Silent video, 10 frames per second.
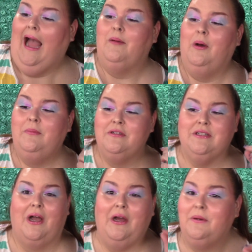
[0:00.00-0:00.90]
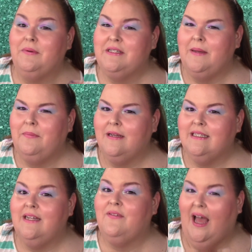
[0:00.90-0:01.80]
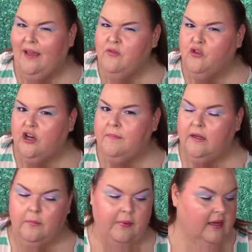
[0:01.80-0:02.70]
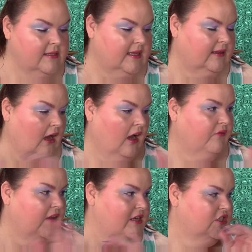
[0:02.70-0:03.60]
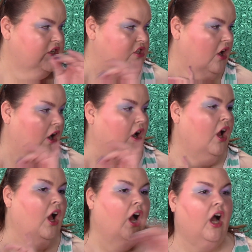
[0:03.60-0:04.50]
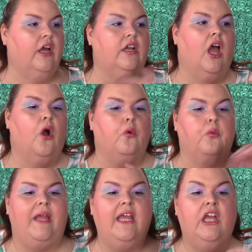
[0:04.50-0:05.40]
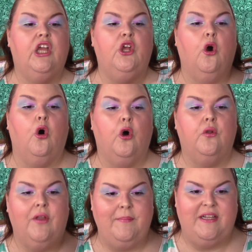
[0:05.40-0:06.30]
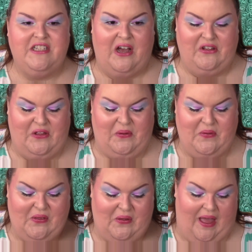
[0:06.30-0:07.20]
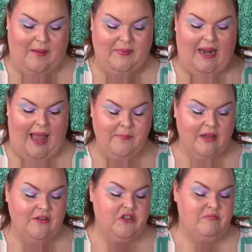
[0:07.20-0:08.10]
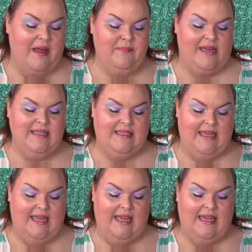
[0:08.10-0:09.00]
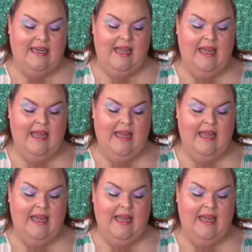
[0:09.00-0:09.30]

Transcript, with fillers: I'm almost 100% positive I've started menopause and the hot flashes are unreal, let me tell you. So yeah, but I'm gonna do my best to hit,